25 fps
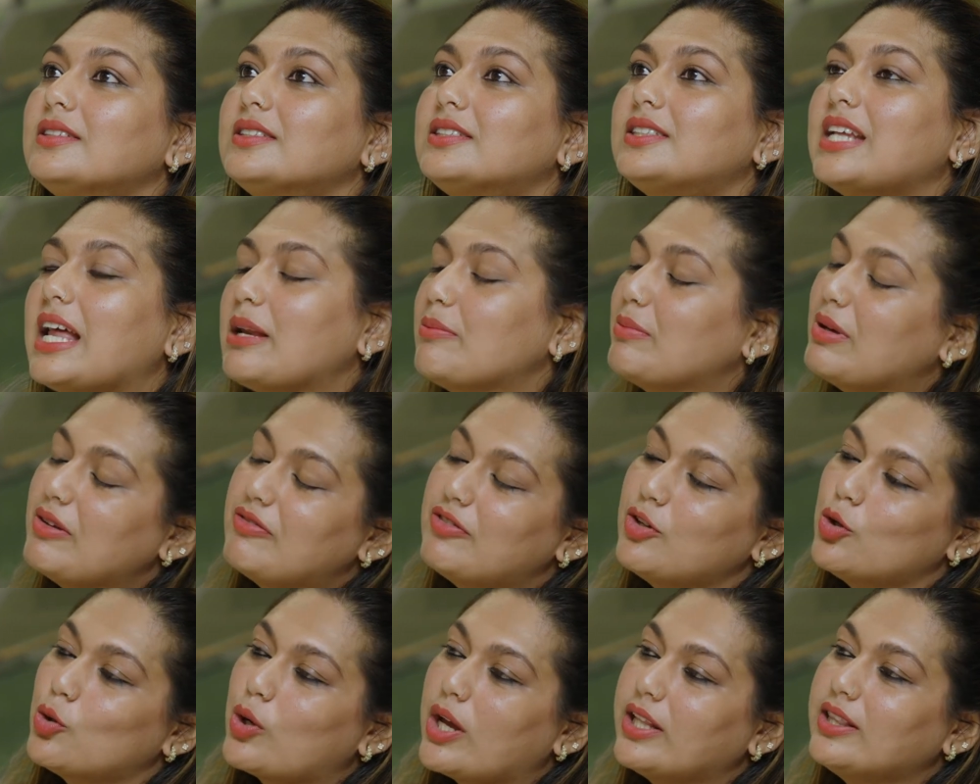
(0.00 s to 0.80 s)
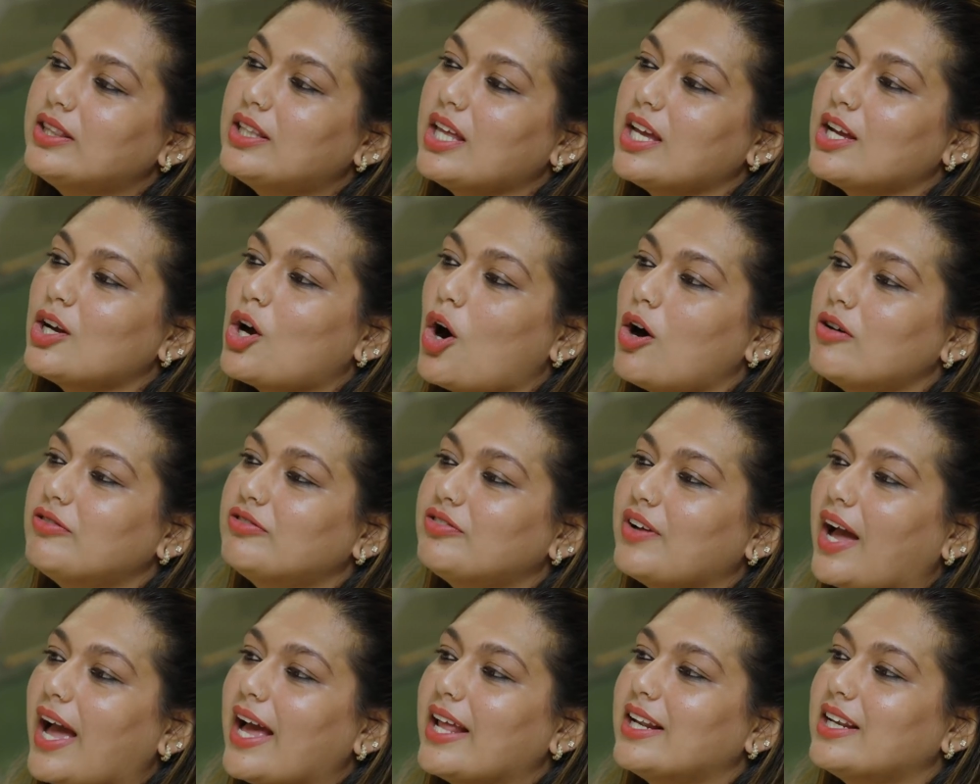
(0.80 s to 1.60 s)
tell me if you can think
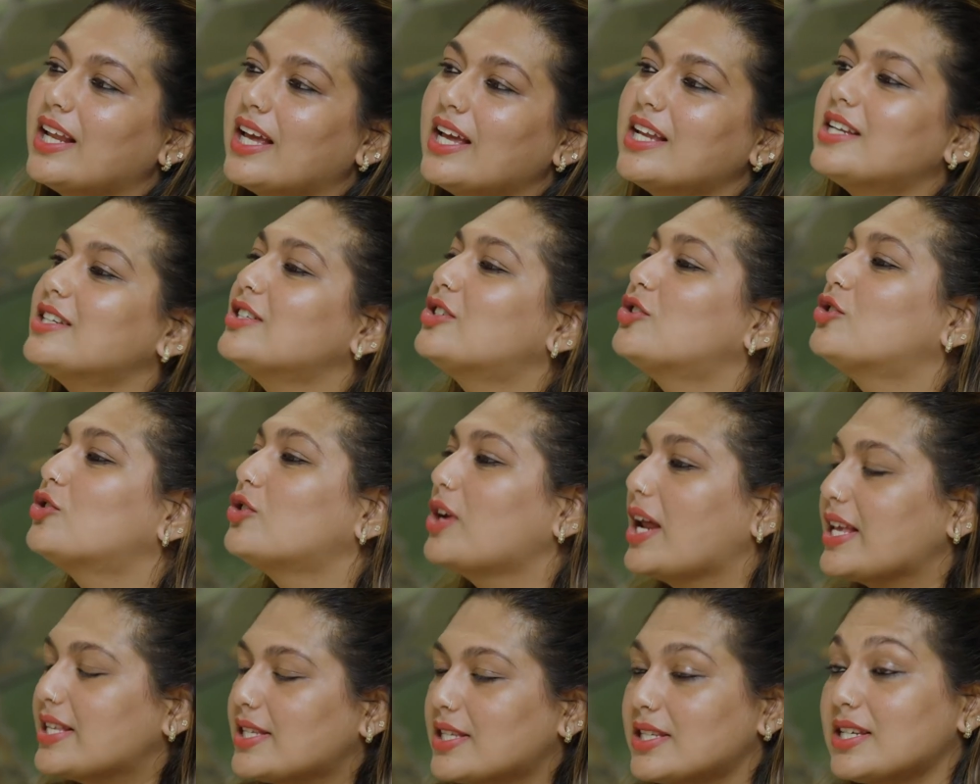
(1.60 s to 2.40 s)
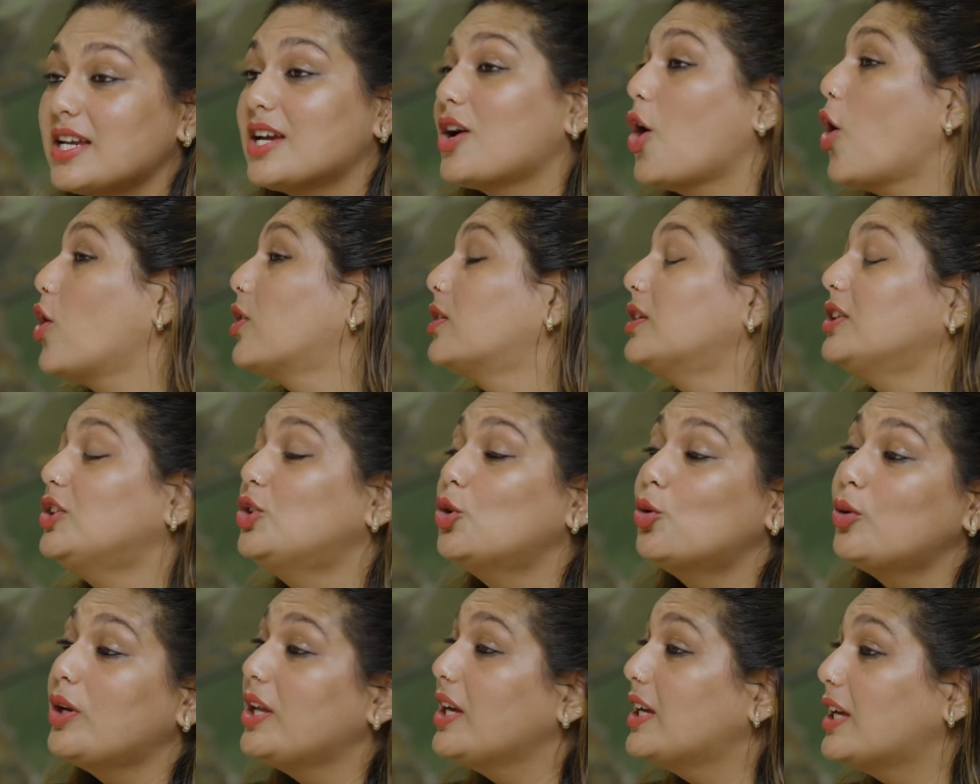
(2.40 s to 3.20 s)
of an interesting or a
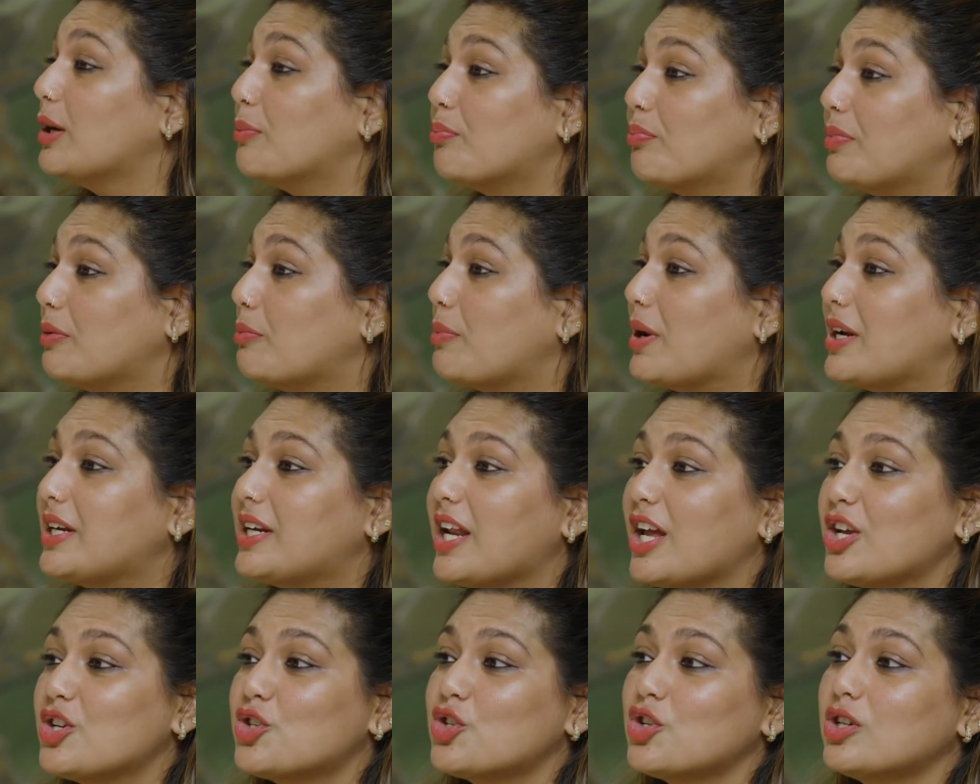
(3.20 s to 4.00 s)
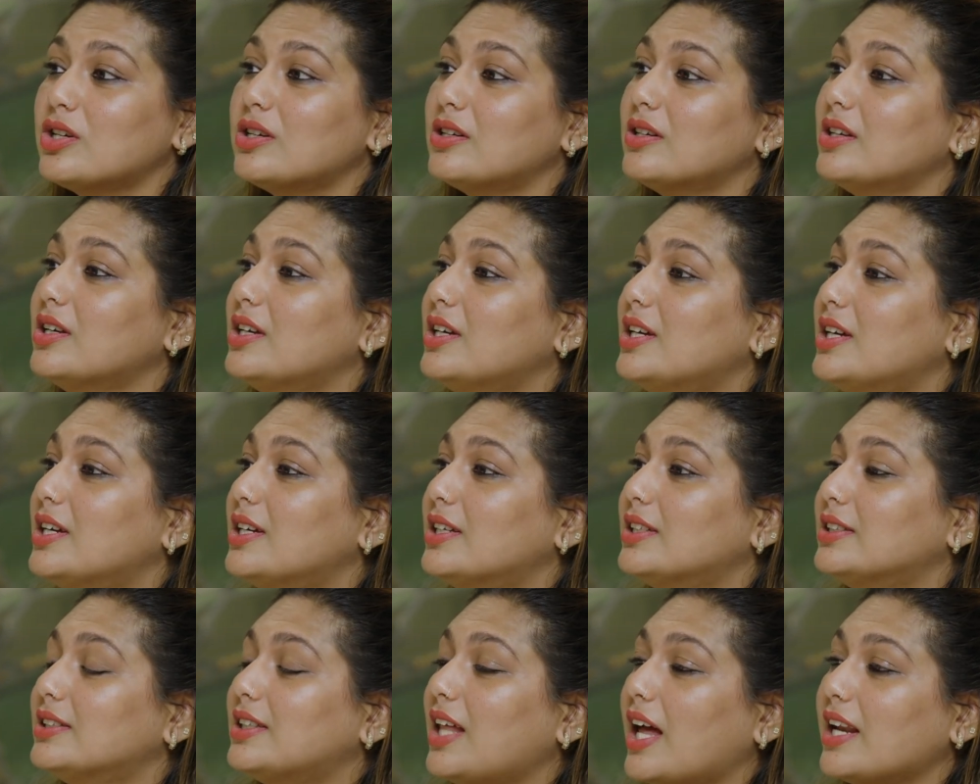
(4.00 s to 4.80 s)
unique implementation
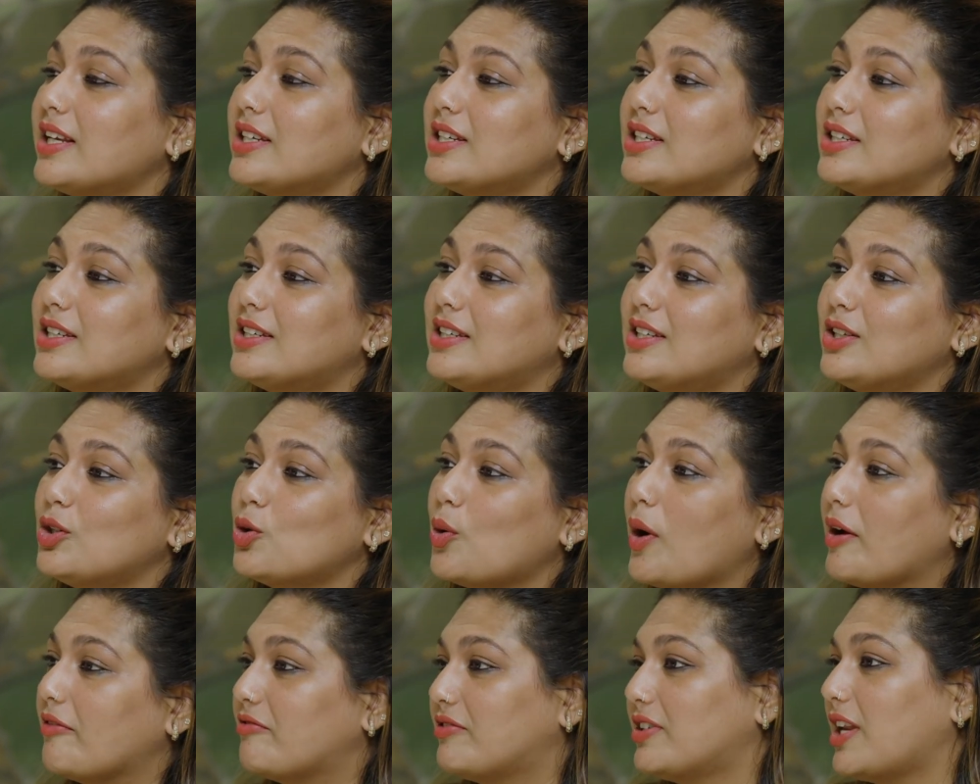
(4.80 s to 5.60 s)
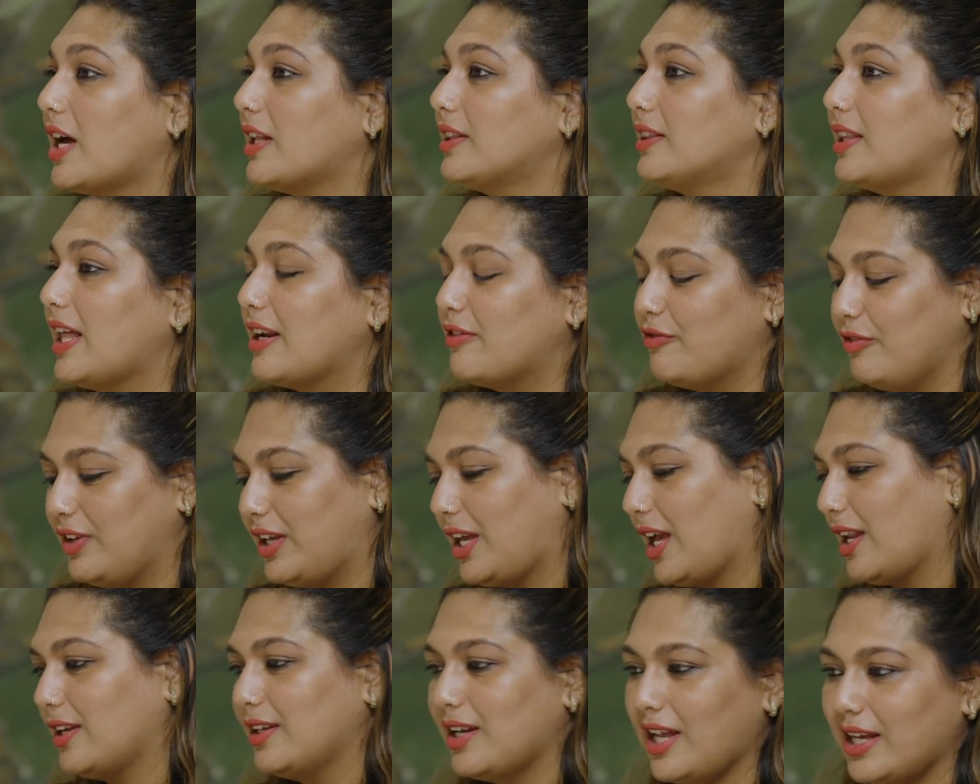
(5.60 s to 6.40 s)
that you have done that we
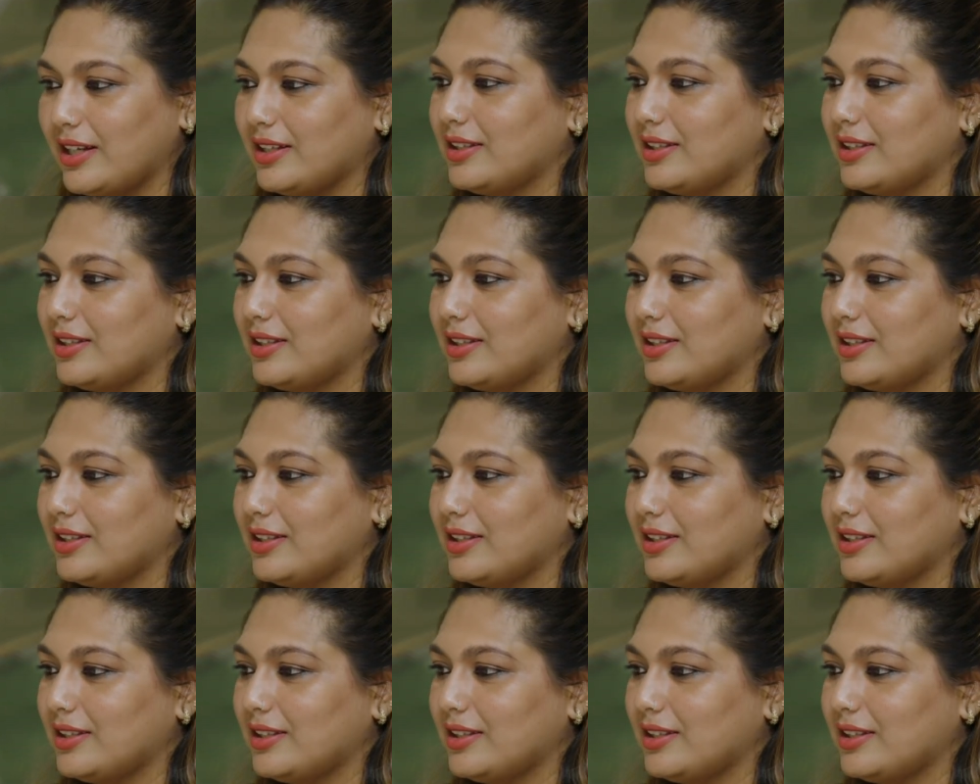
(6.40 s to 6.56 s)
can